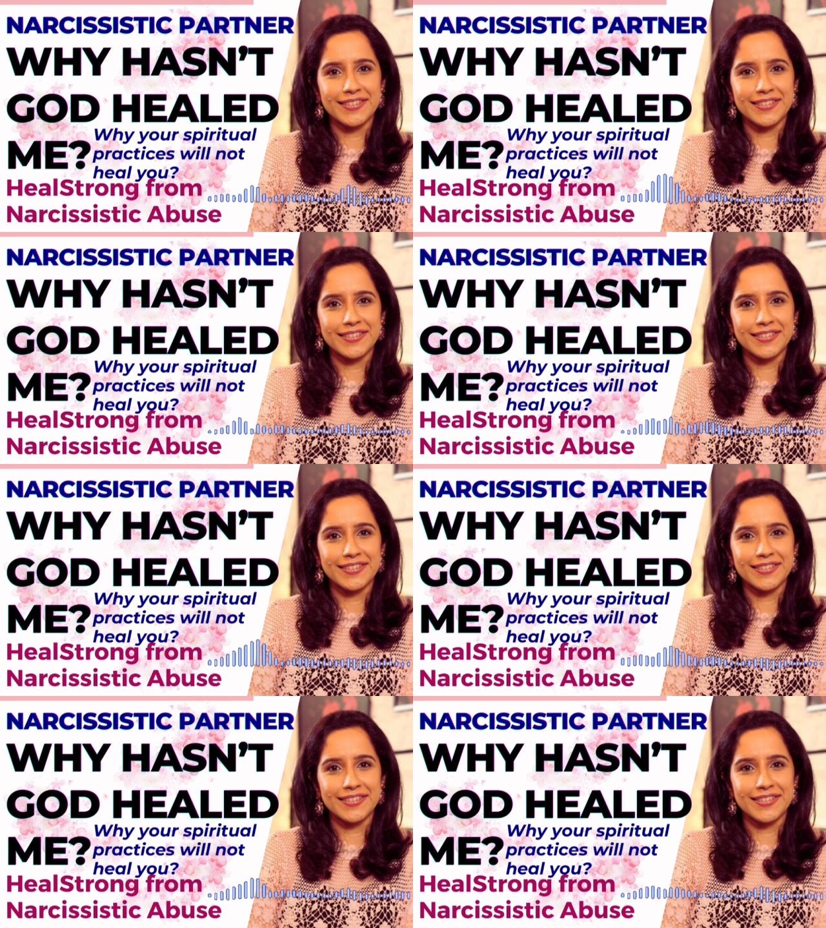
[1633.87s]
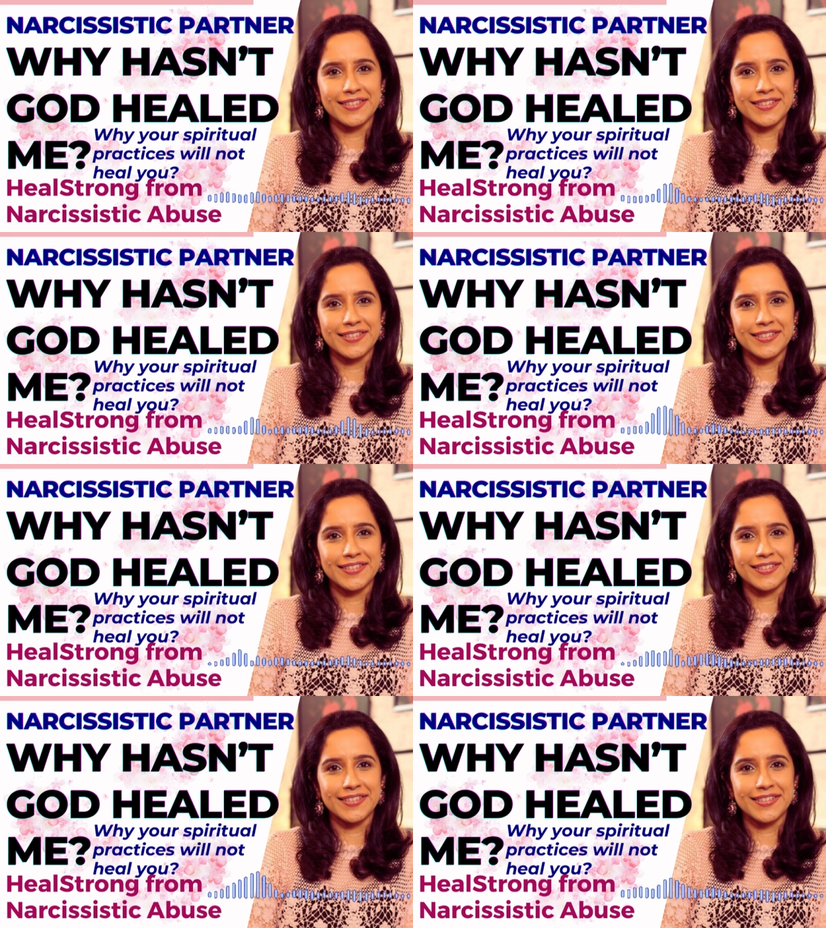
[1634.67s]

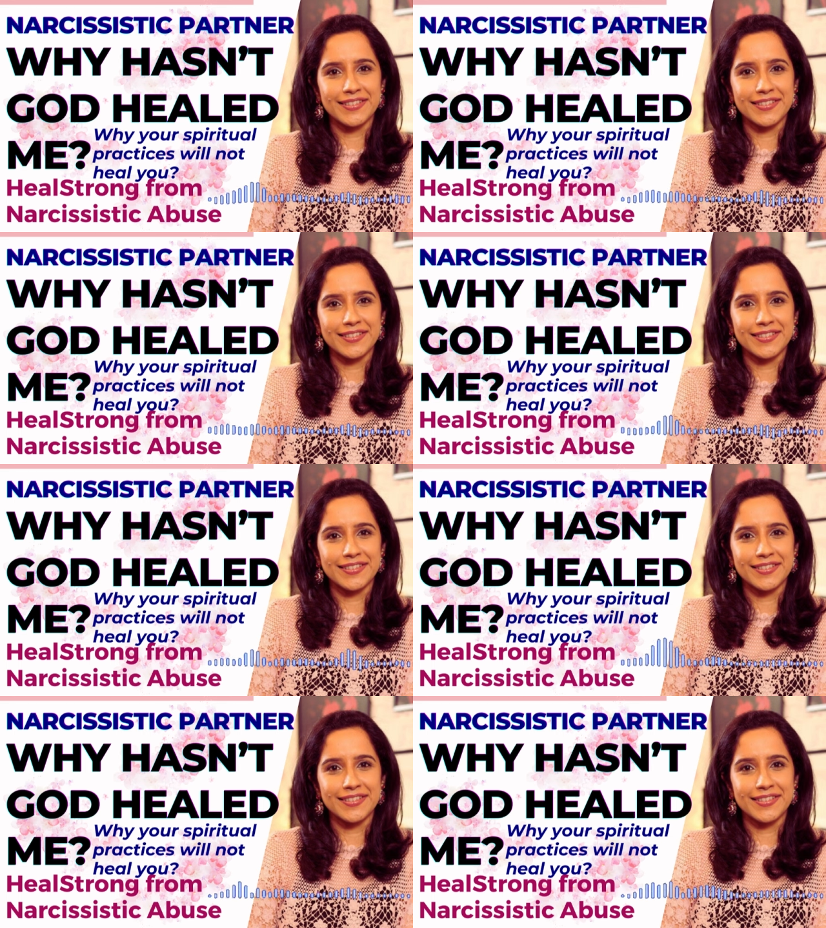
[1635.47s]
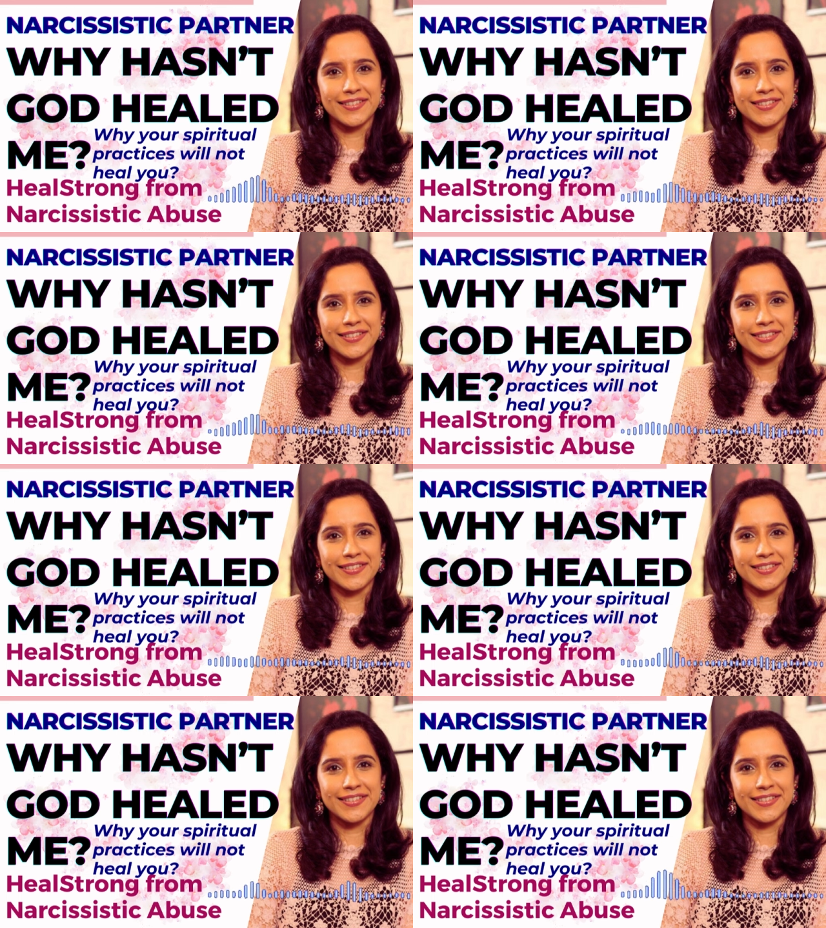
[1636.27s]

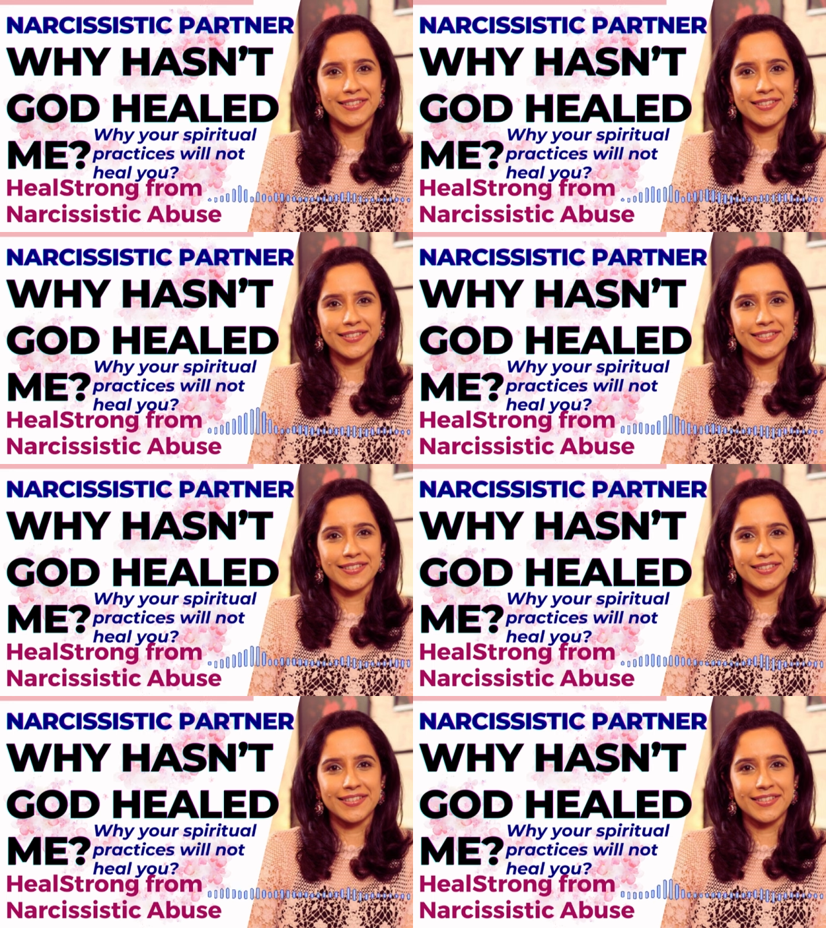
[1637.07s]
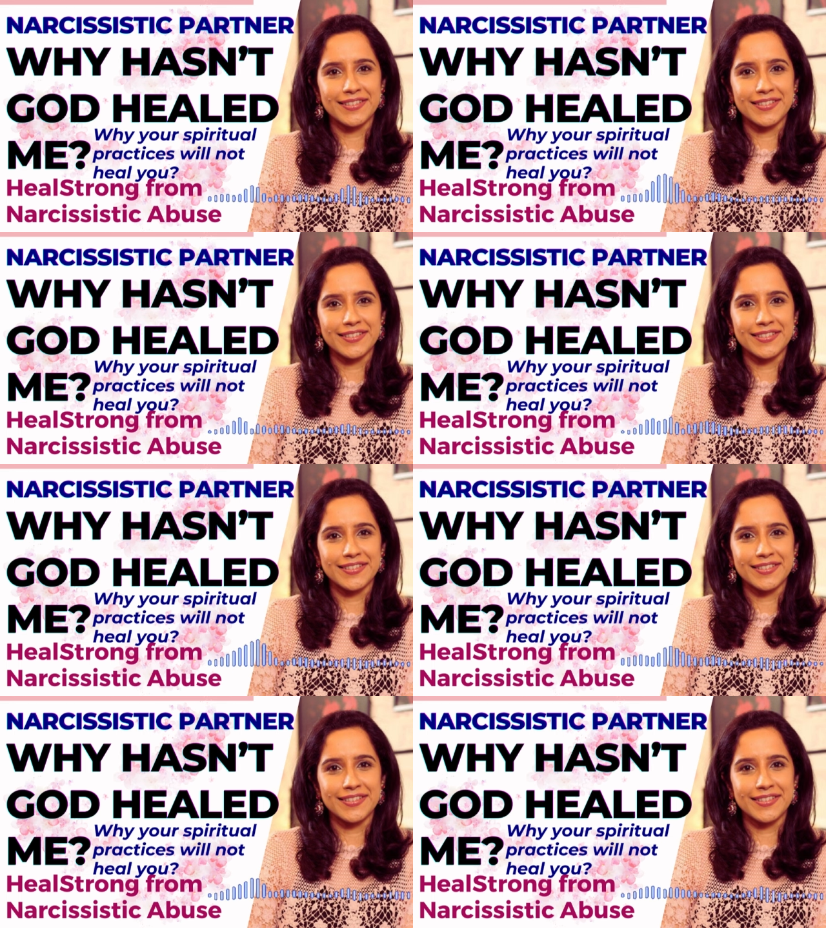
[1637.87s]

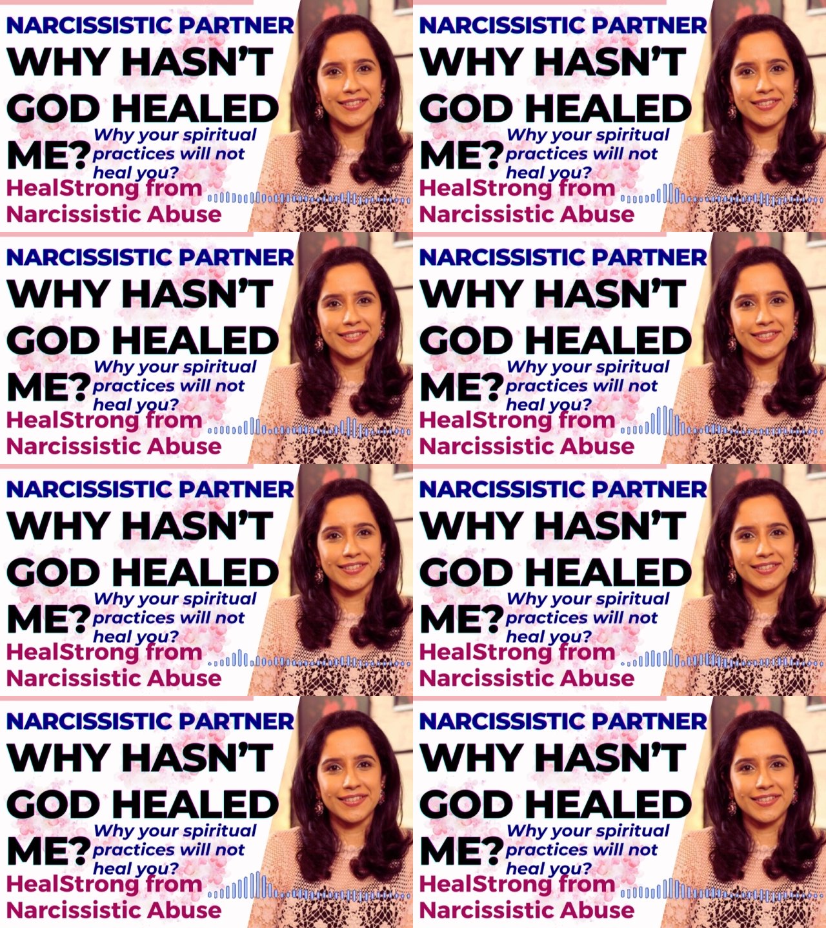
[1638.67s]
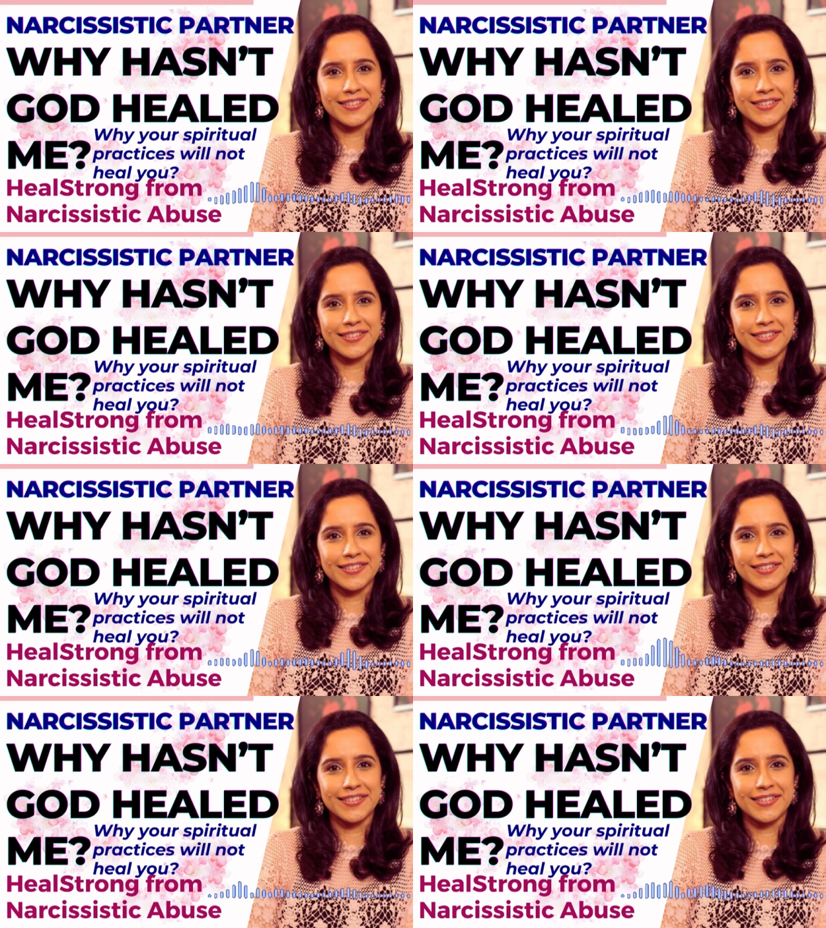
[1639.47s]

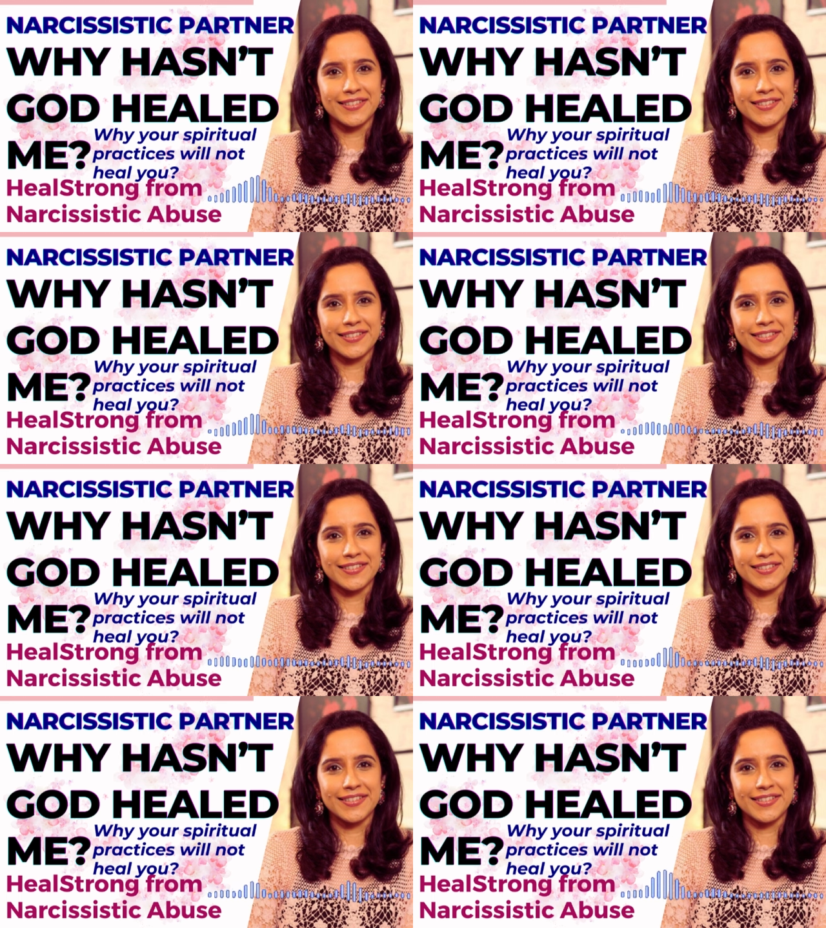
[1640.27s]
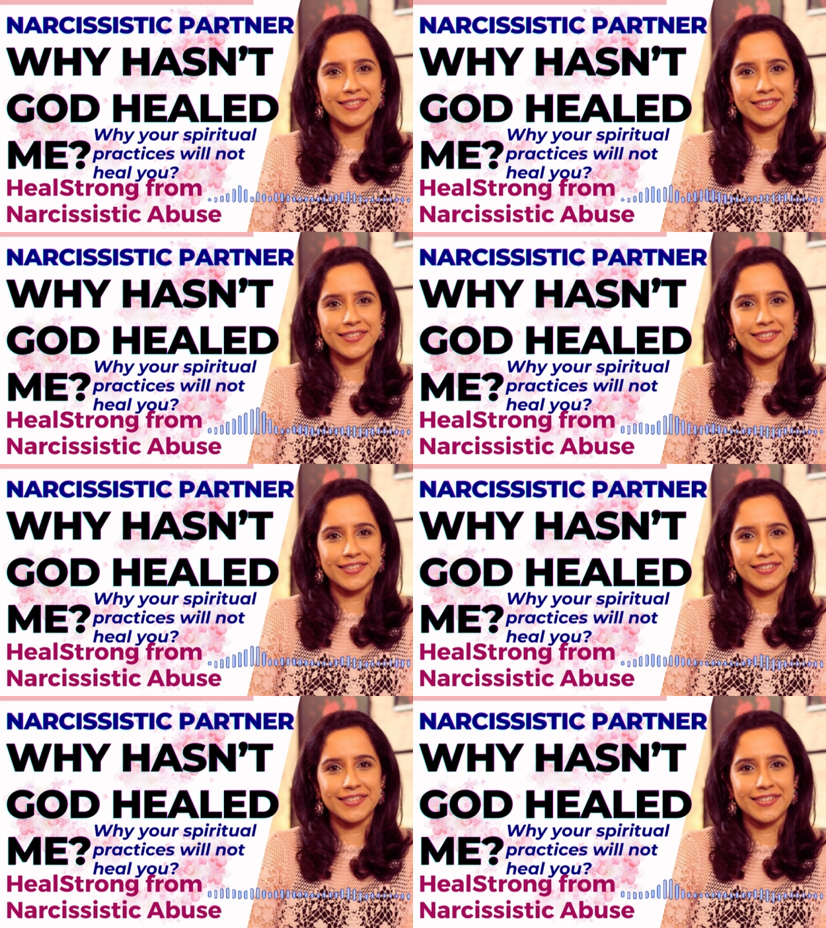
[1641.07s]
This is a still picture; no speech is visible.